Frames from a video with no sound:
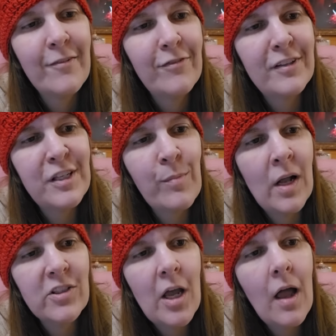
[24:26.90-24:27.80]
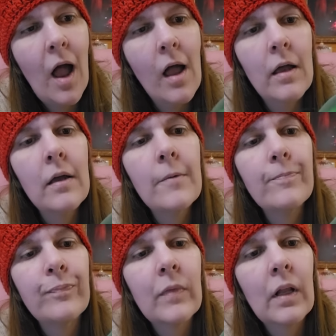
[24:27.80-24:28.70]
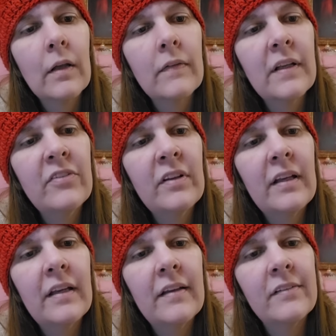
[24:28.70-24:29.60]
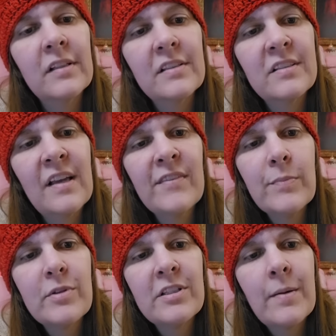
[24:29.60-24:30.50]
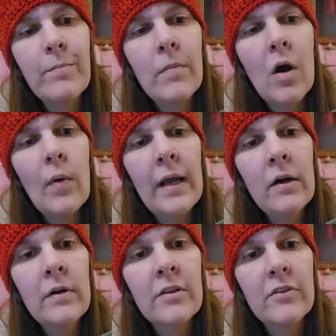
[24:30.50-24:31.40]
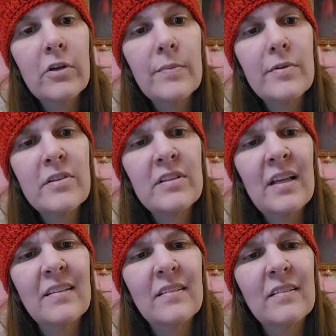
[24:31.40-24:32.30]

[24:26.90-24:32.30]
Fuzzy matcha. This is 70% mohair and 30%